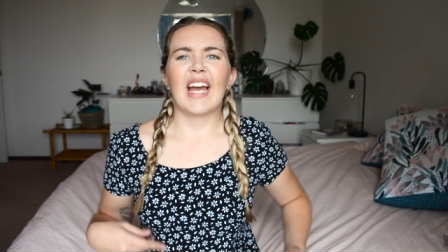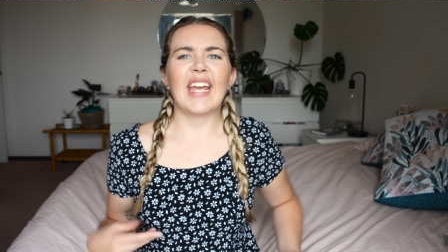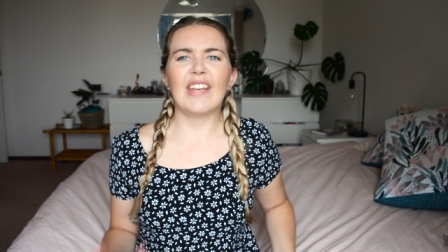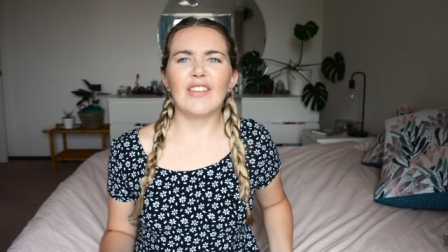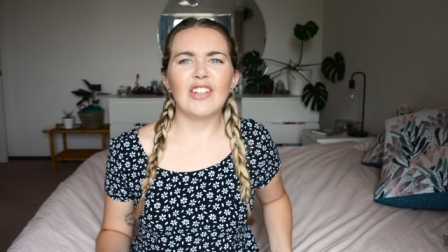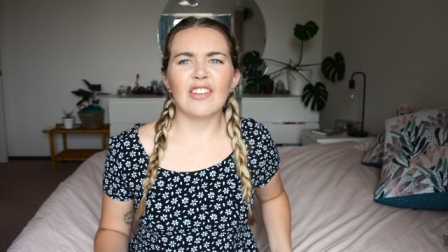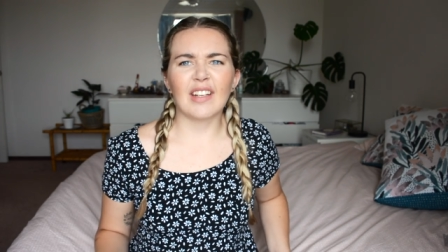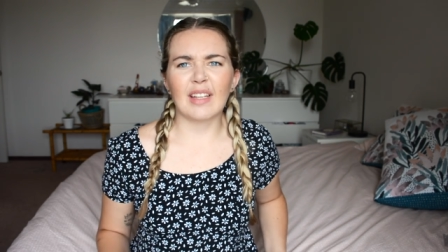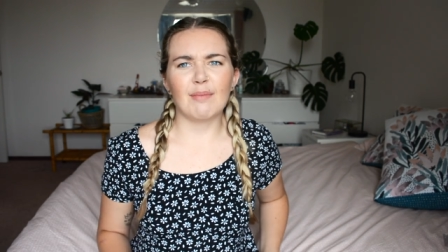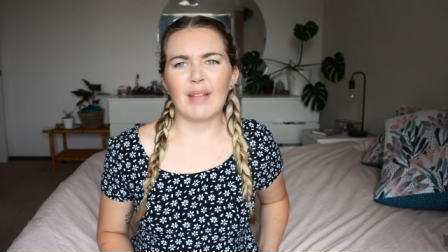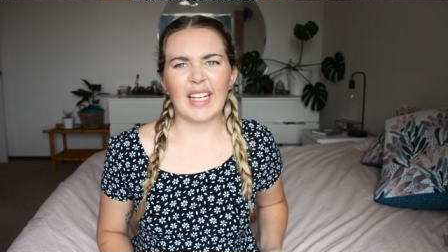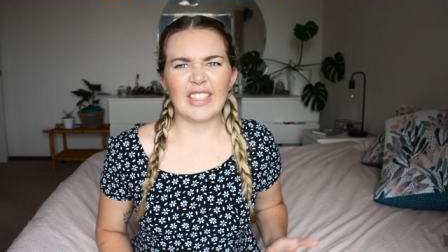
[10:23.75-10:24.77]
even your
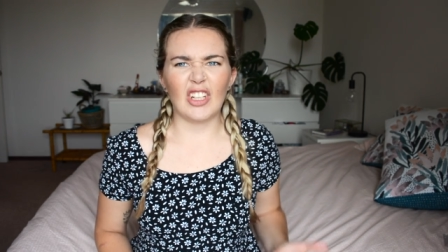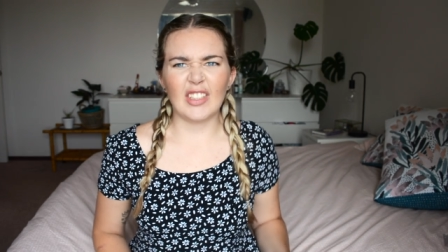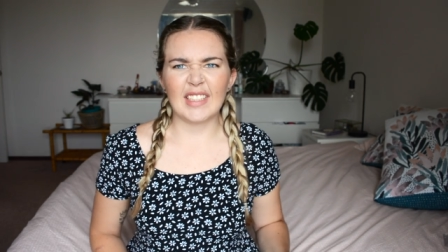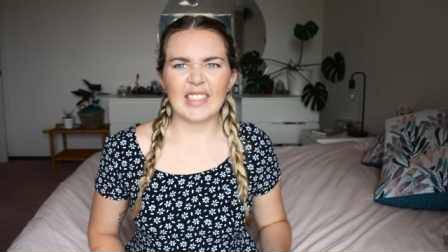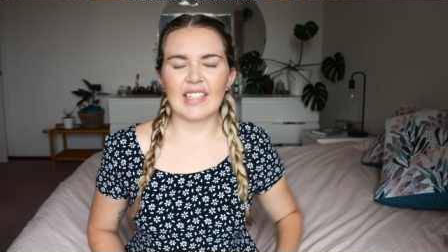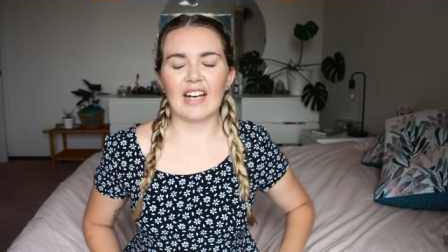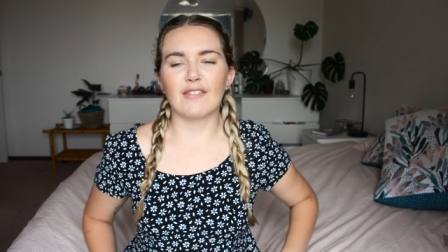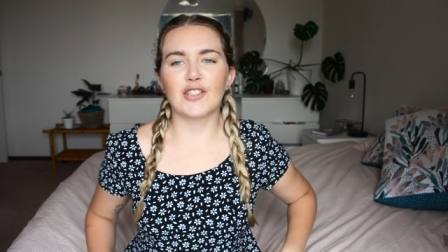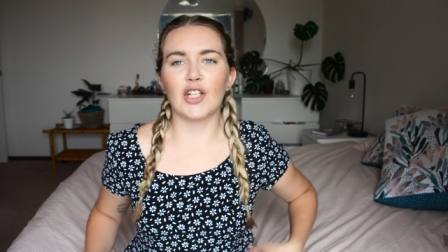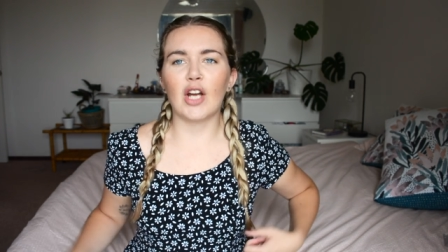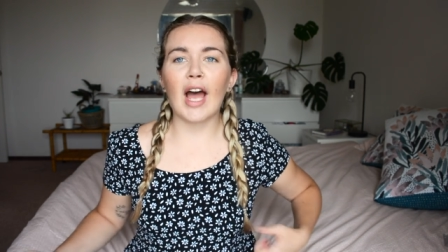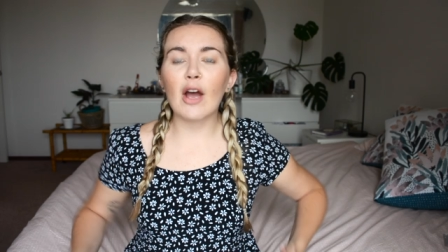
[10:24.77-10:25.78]
other like nursing staff.
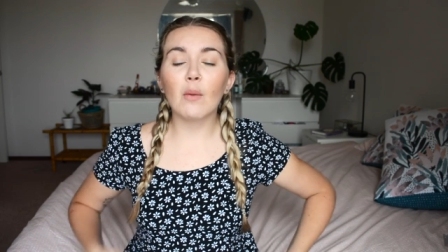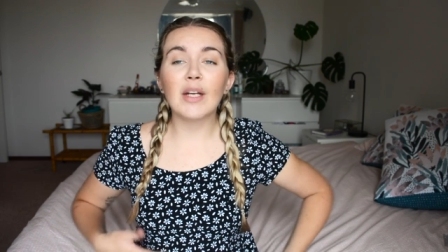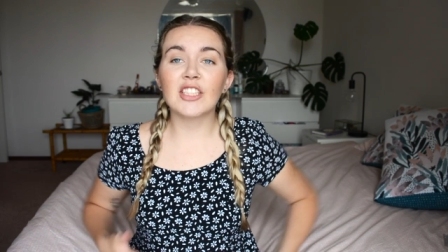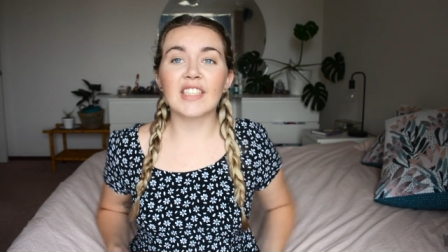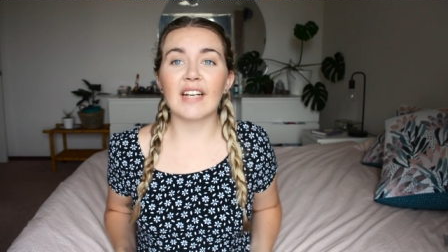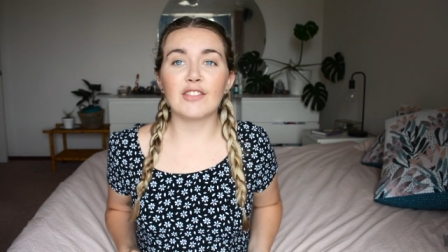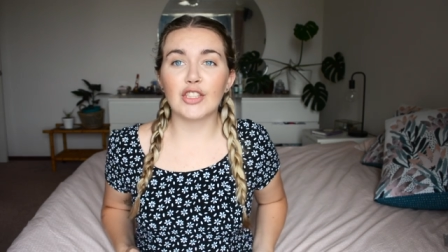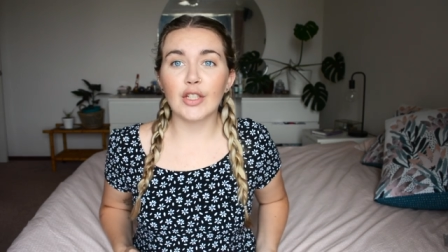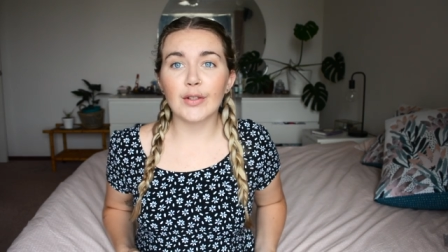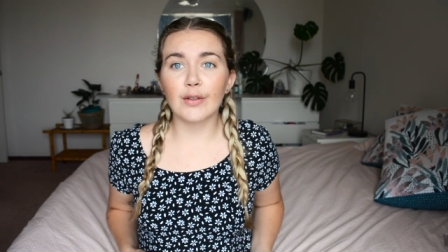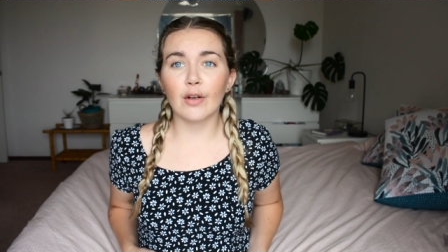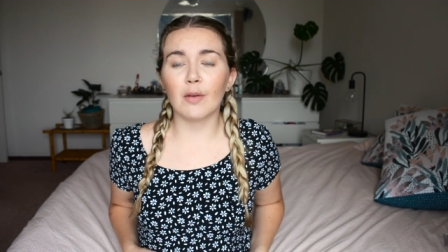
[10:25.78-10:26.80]
So I always just have
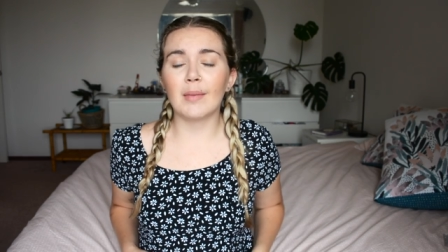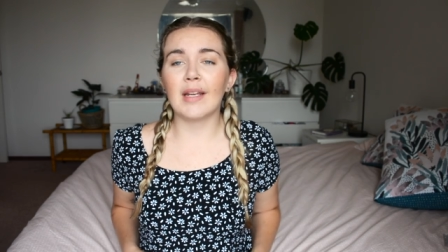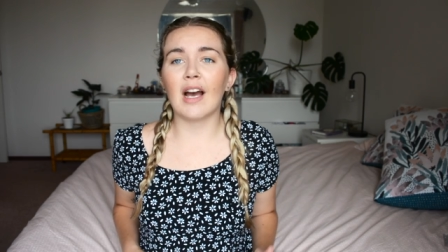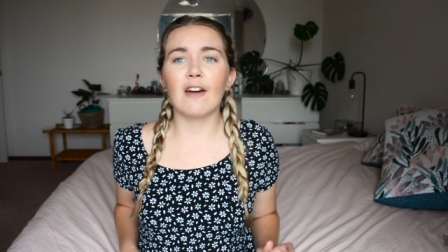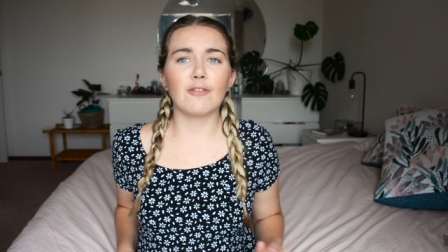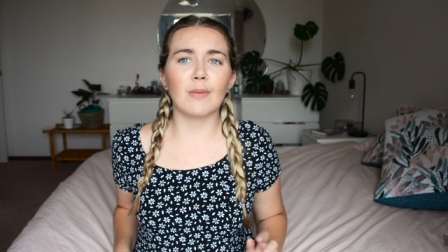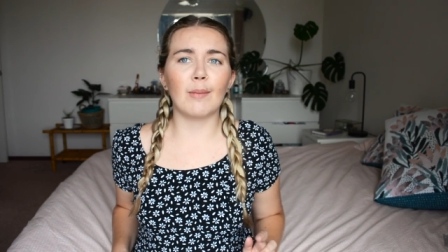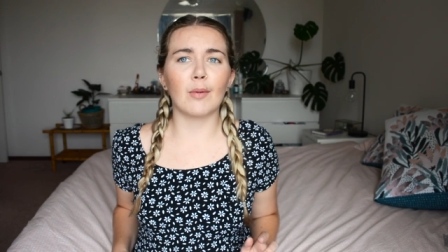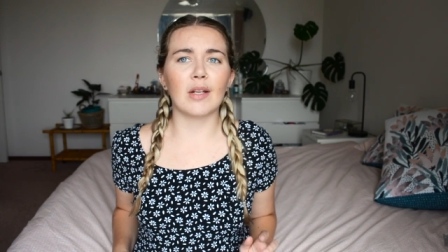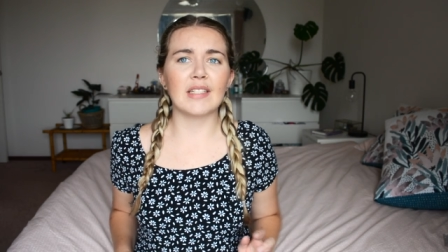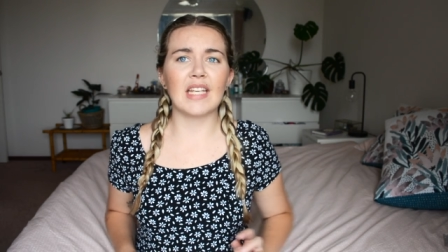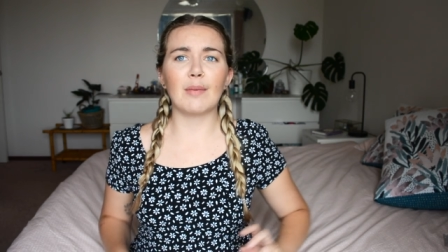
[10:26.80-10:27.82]
deodorant on me after my
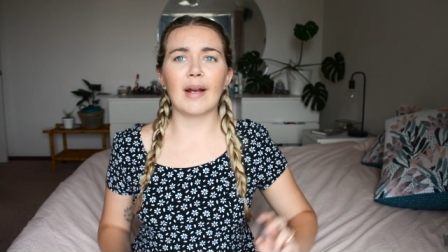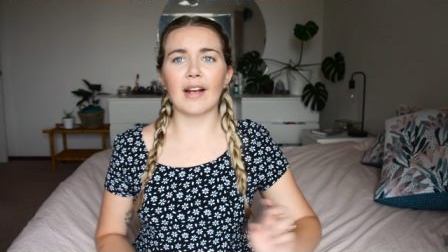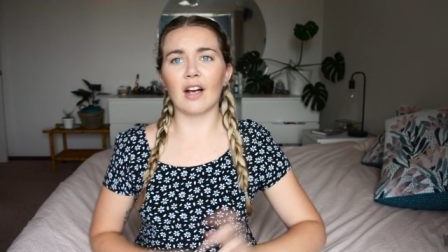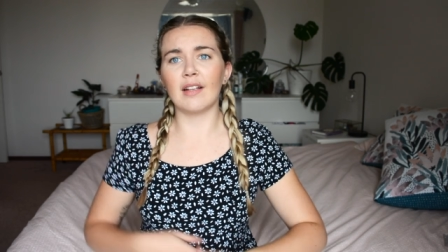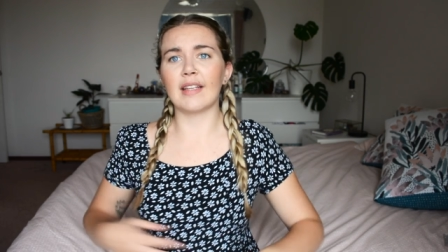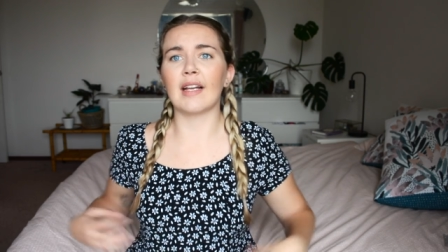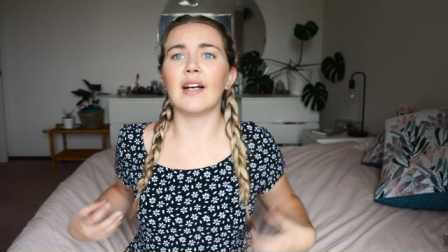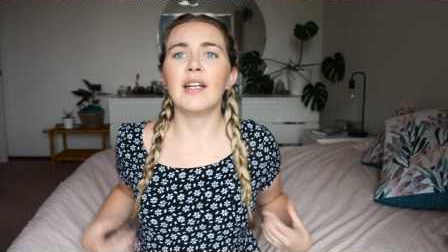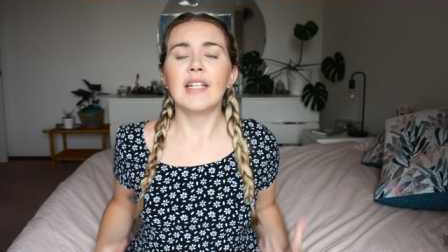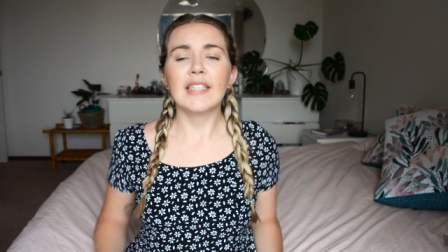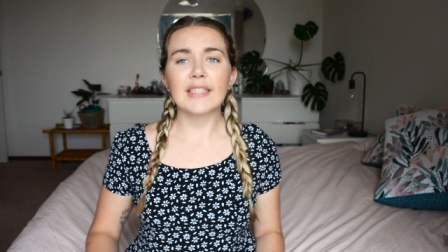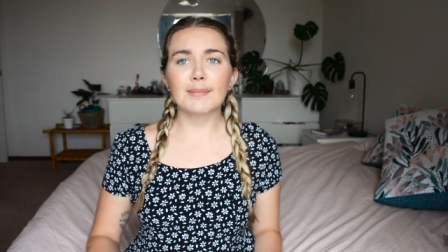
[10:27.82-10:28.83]
morning tea break. I'll either
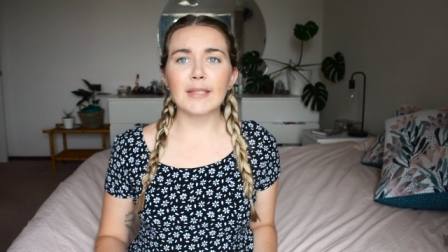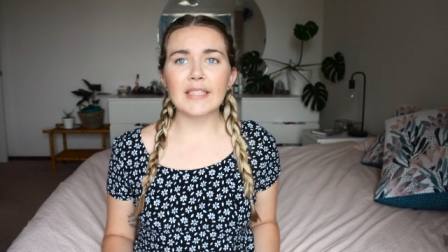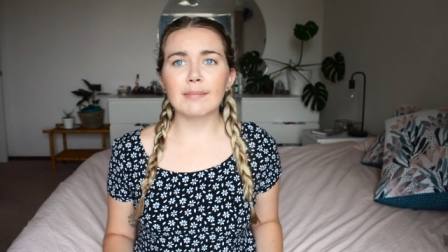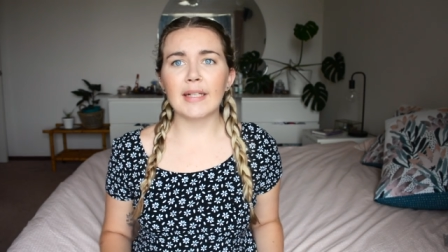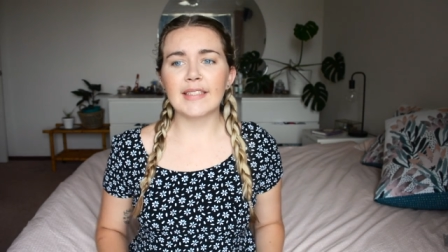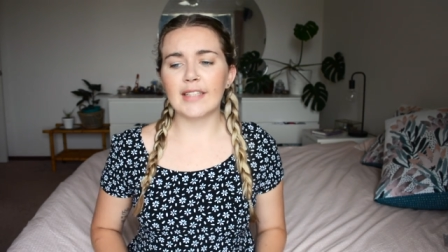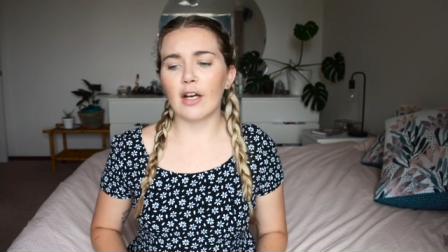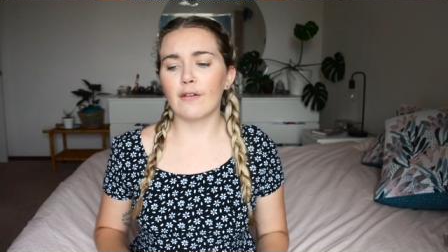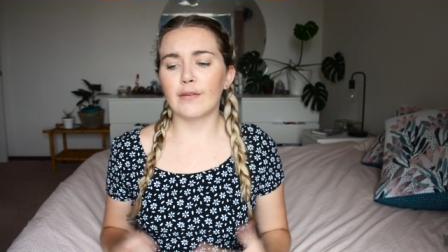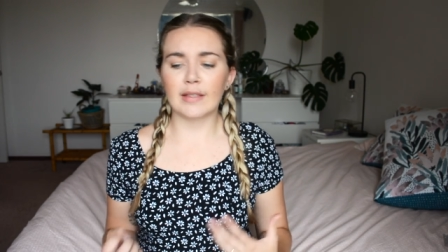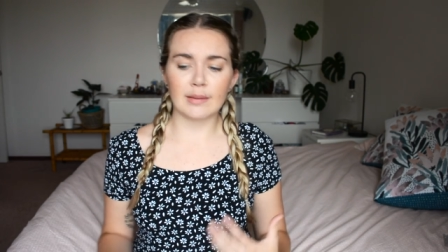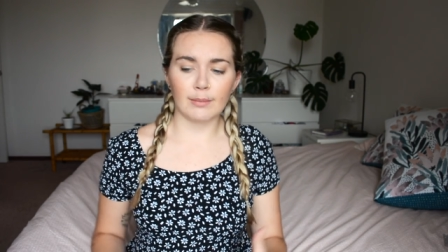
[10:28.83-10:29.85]
spritz
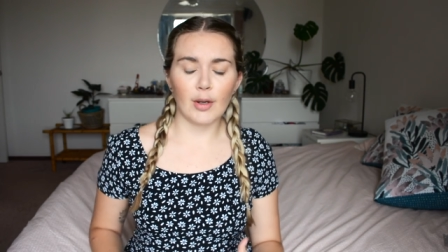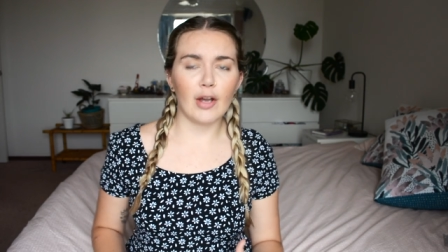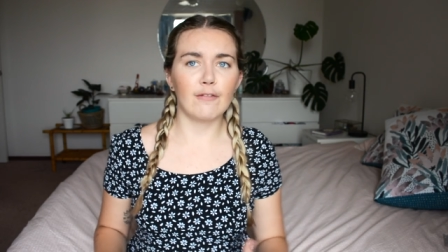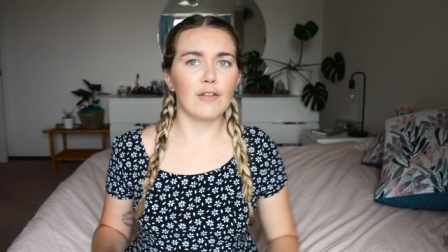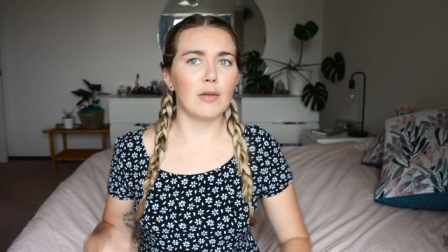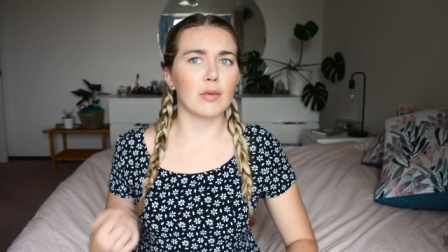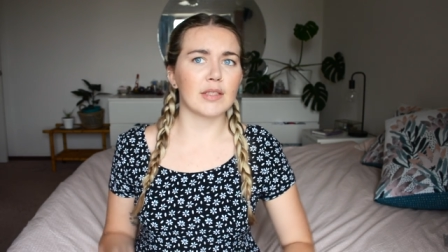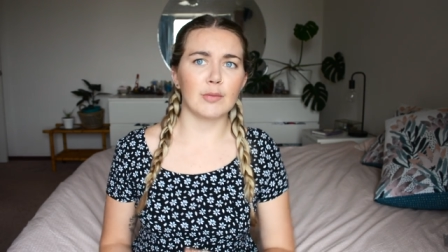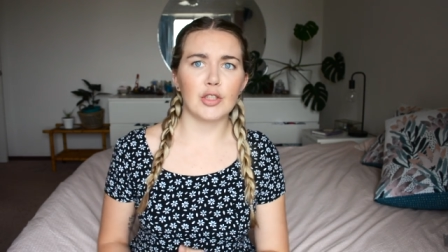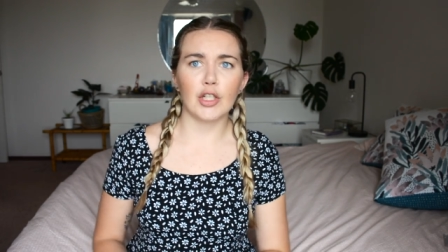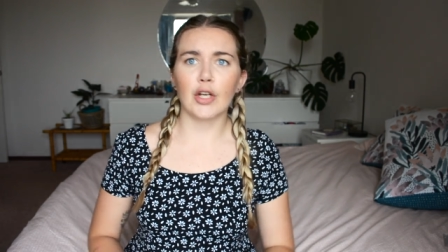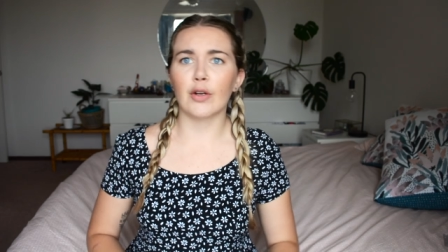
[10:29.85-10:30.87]
myself with some perfume or some
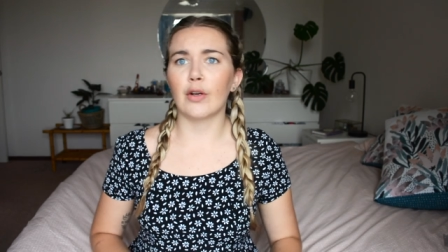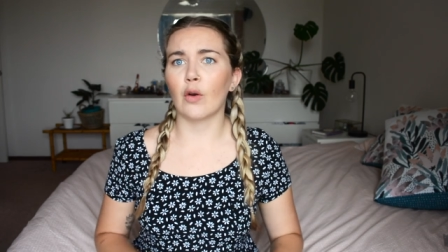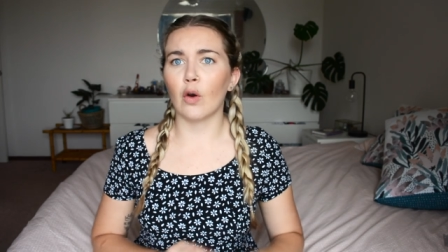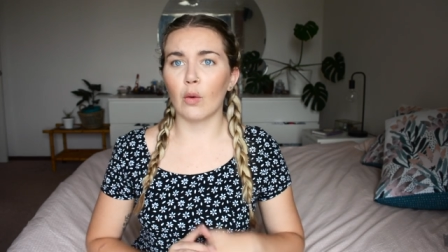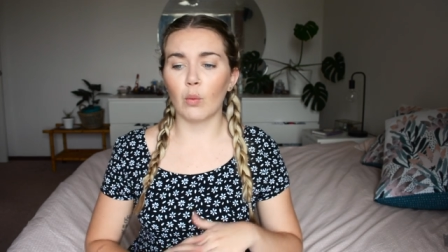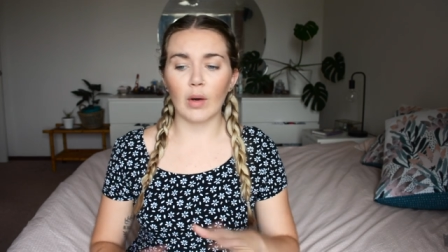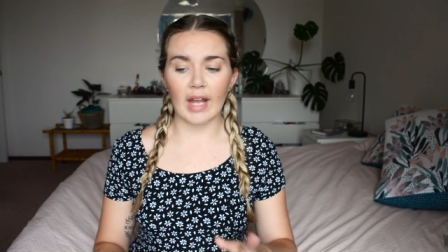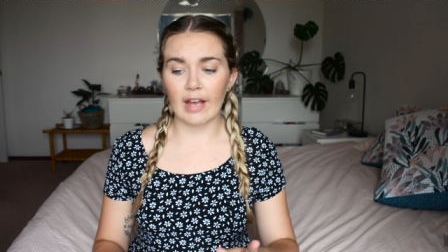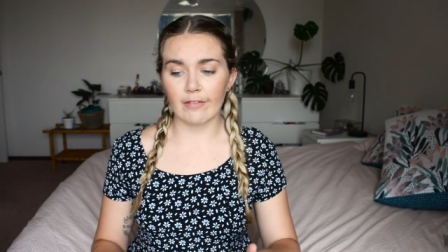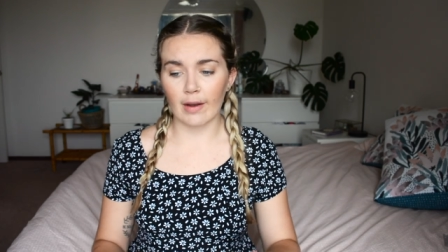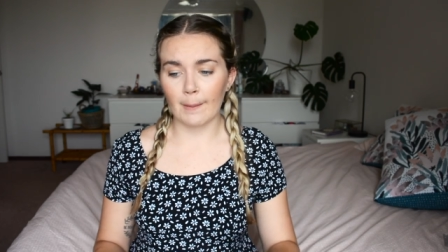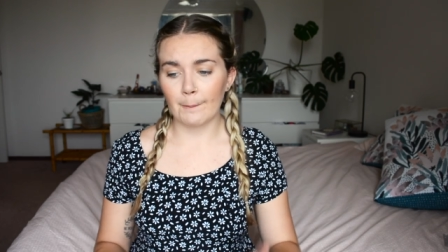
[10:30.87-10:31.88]
deodorant or
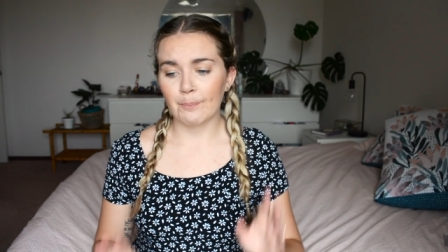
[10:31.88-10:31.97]
whatever.